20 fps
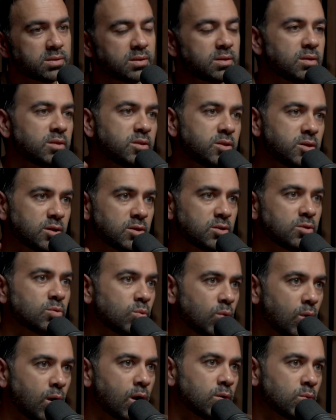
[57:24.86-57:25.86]
and they're the
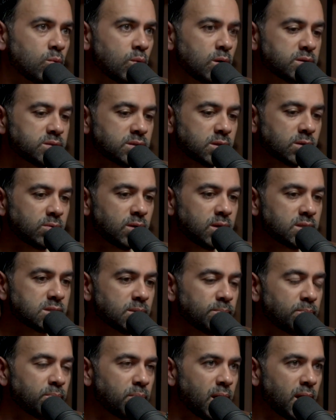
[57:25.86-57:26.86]
wrong ones, it creates a
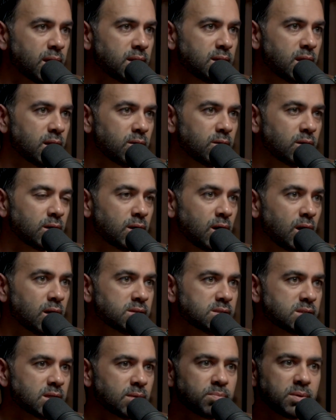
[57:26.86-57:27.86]
binary
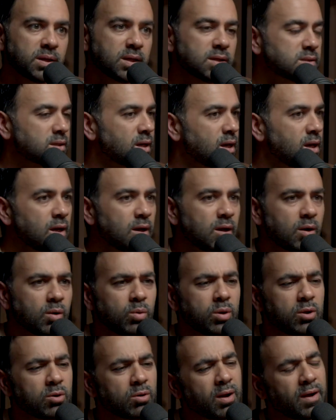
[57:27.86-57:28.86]
concept because
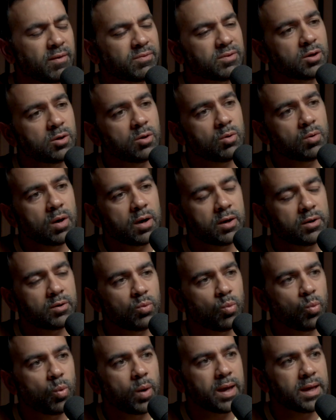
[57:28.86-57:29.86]
we don't have to go out
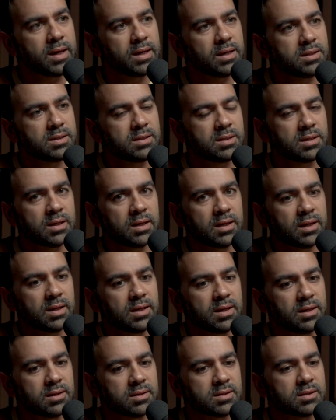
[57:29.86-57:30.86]
and wade
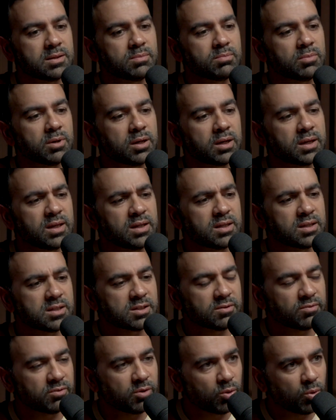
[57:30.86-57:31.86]
into the murkiness
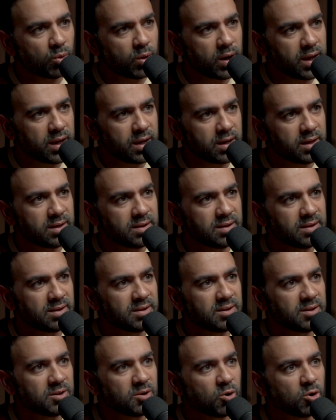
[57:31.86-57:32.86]
of gray
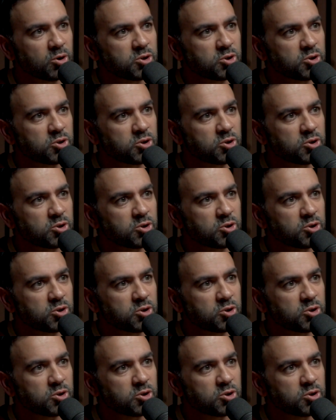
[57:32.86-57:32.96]
or